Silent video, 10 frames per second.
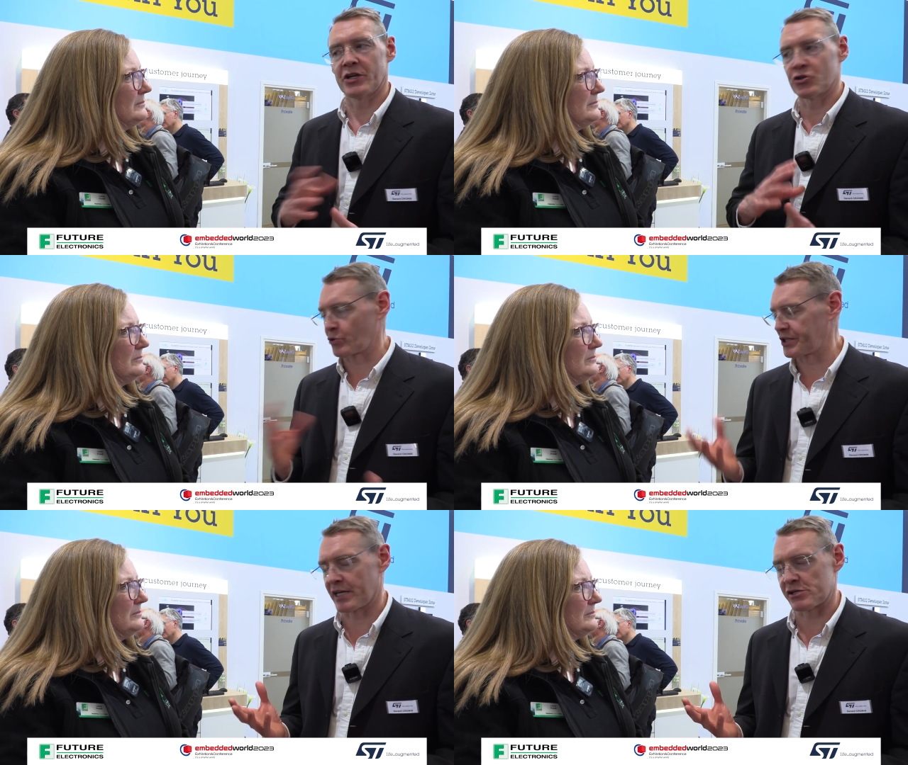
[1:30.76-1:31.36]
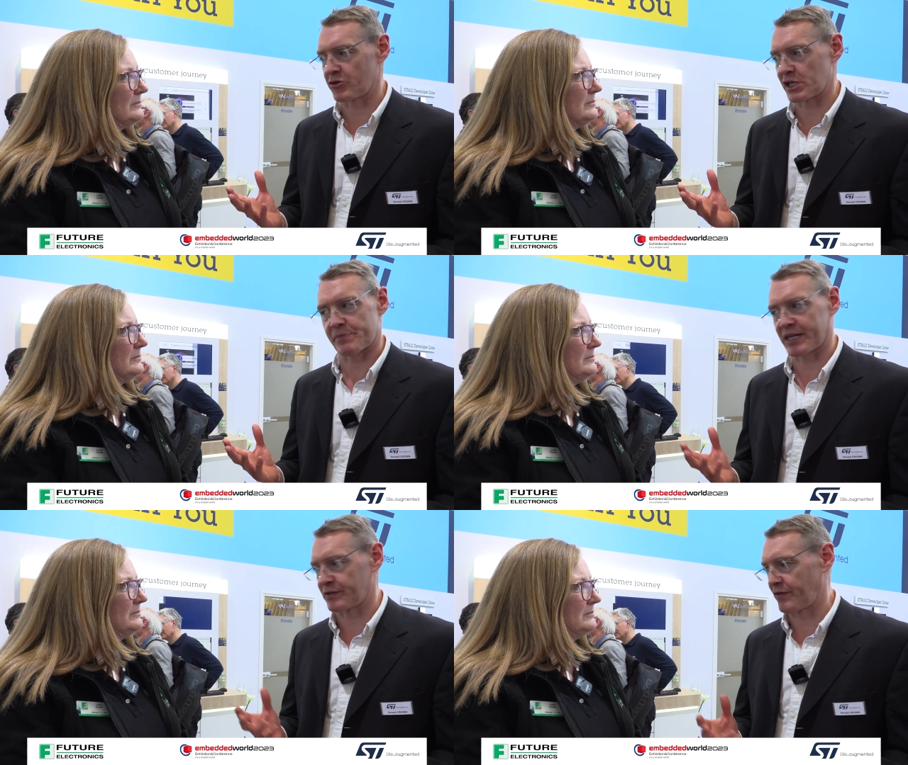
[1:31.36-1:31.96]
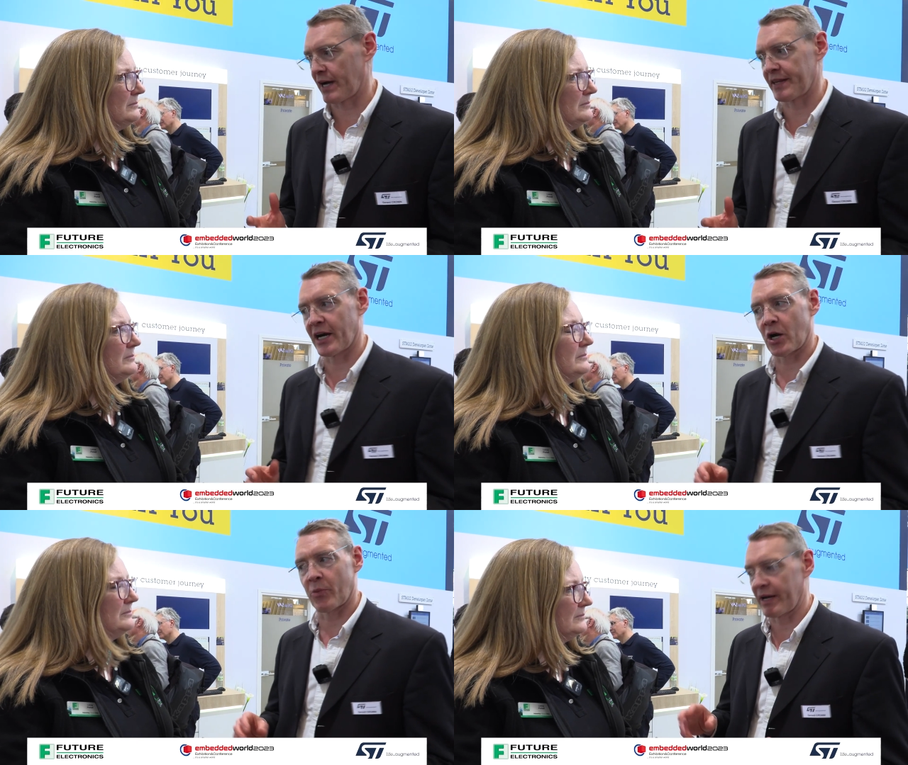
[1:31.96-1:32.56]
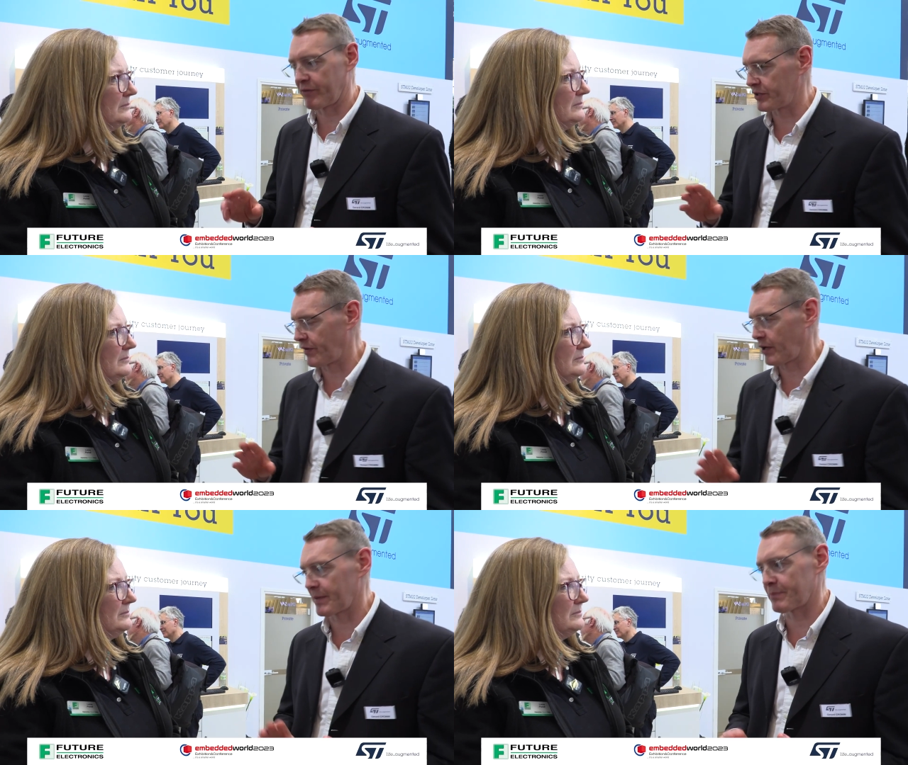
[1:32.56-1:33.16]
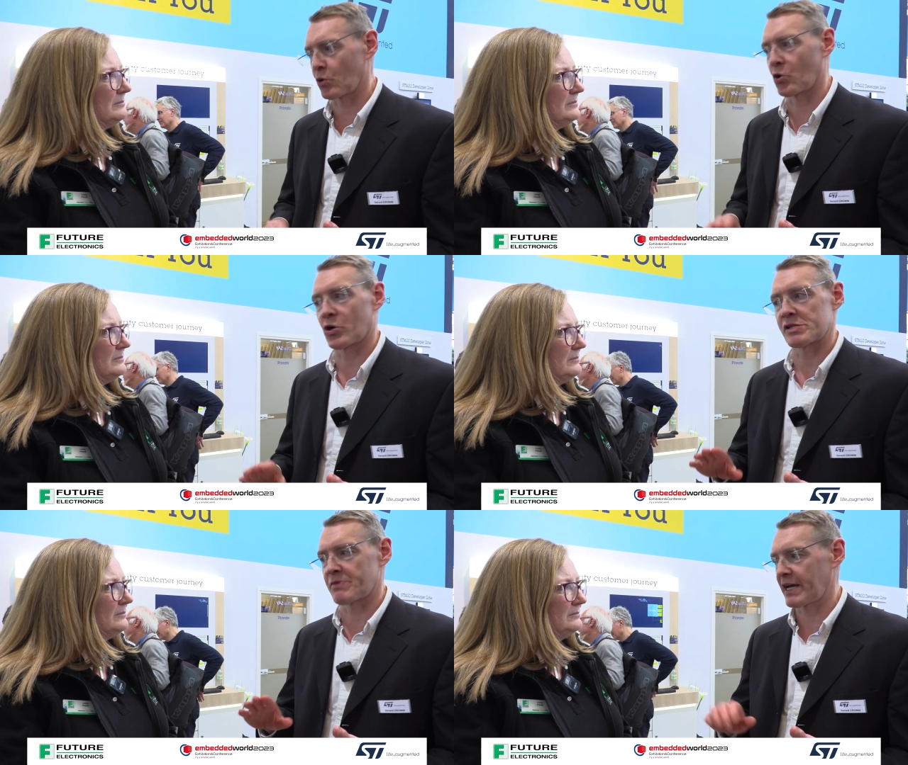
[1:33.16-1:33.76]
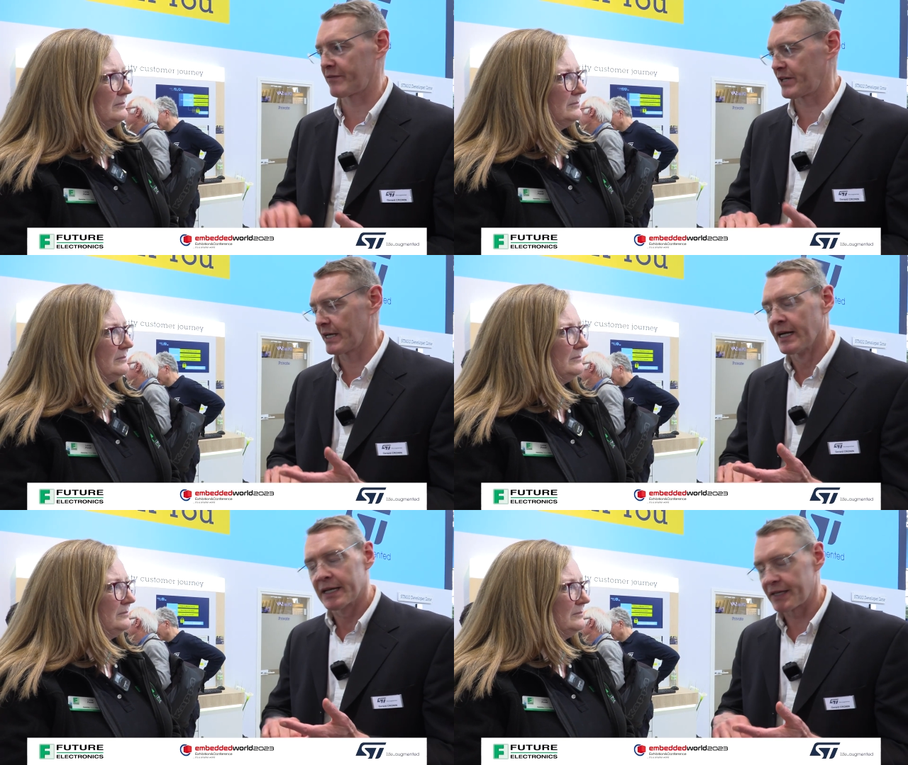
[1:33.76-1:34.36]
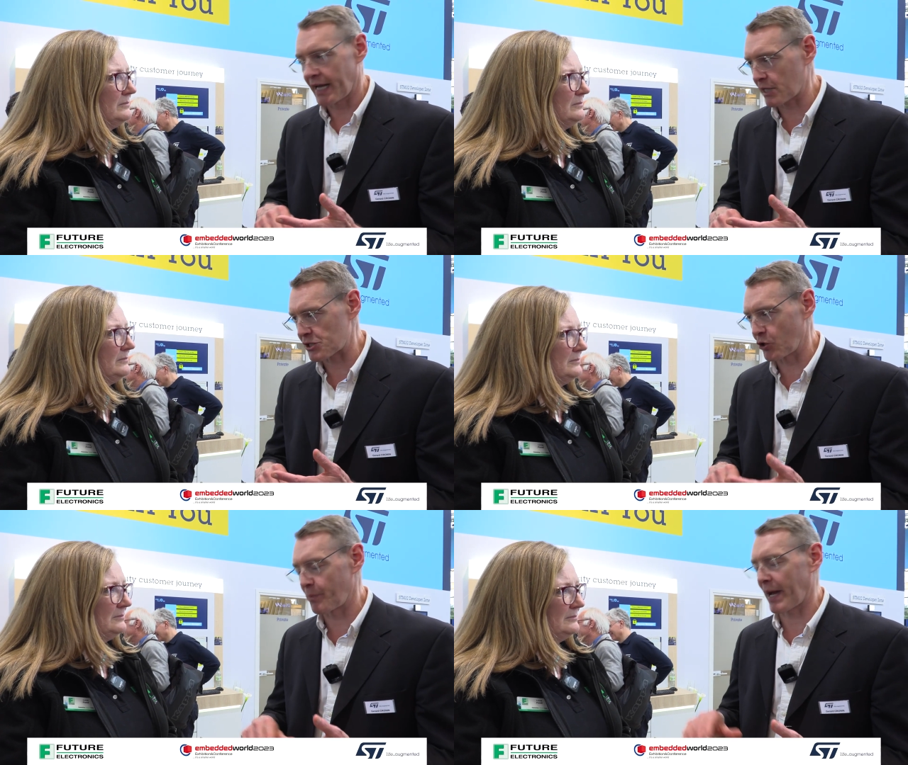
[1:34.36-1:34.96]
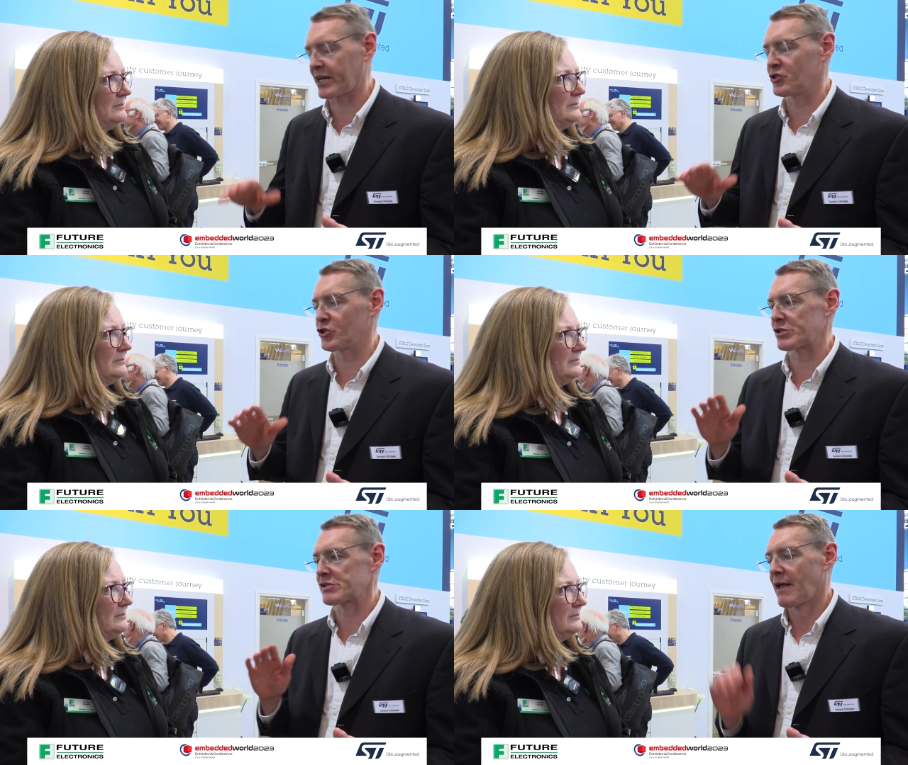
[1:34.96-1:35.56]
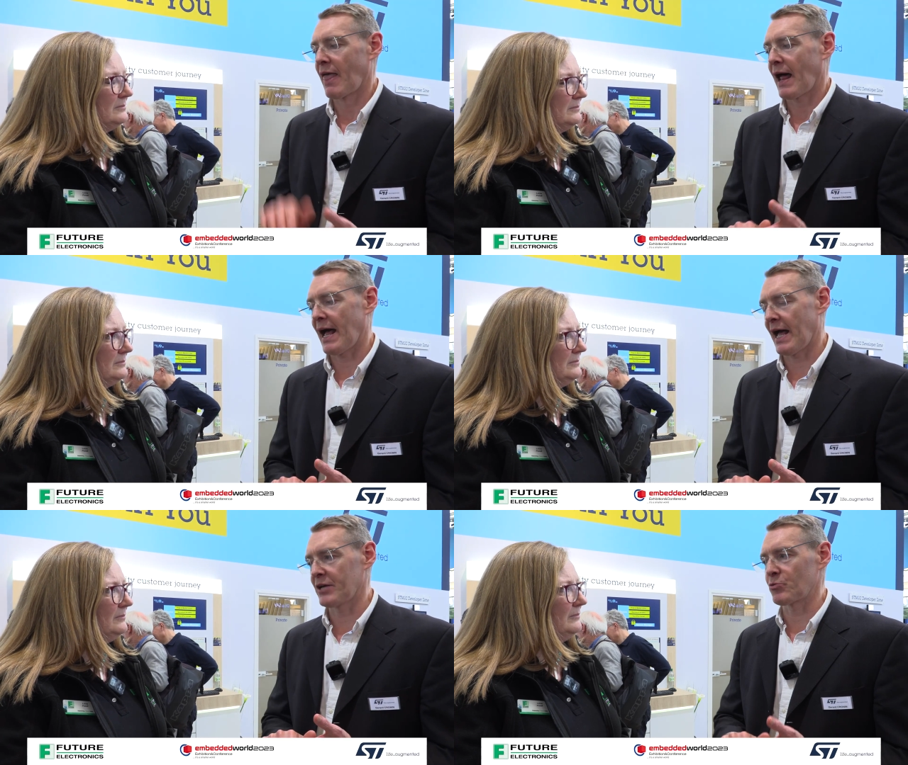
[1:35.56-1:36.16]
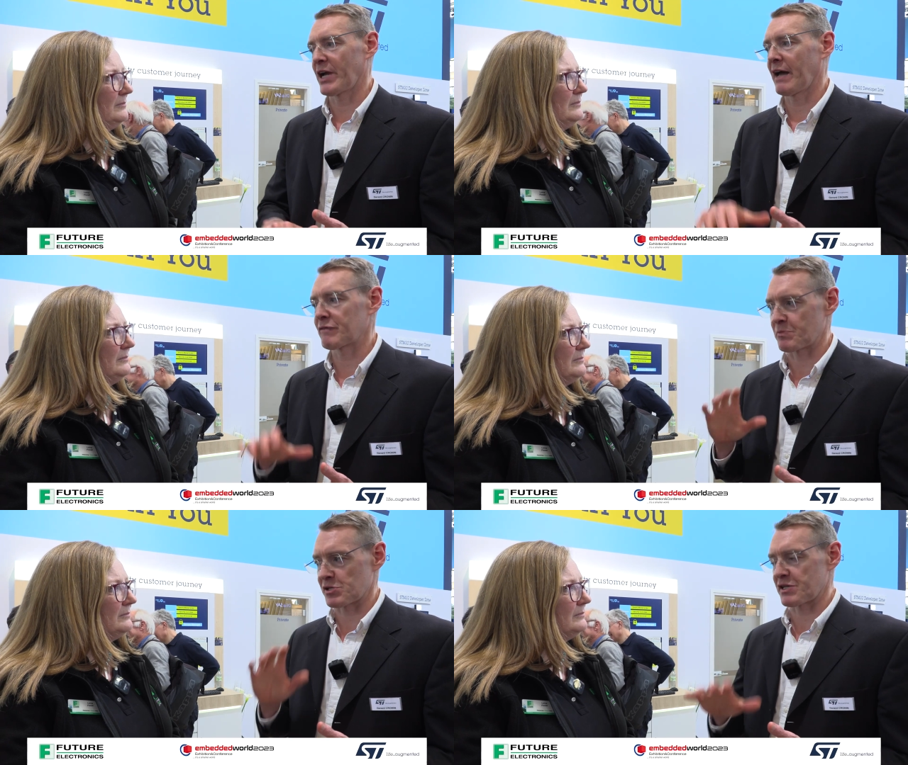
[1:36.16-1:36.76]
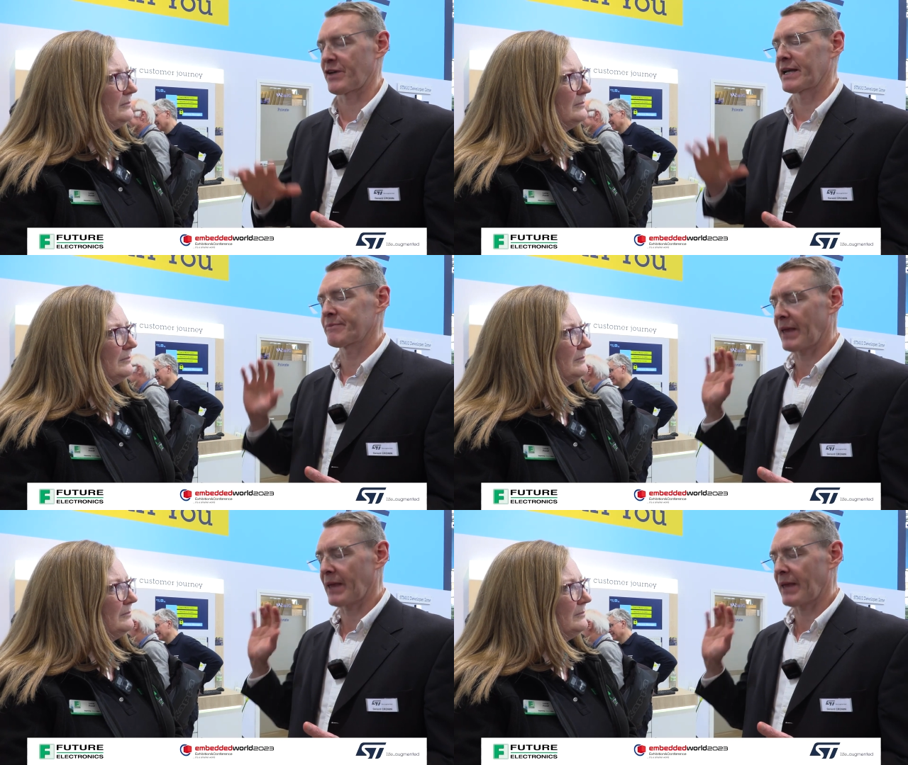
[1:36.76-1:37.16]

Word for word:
Speaker 1: usual things you'd expect to find there. We have the development boards, we have the, the X2 packages, and we have specific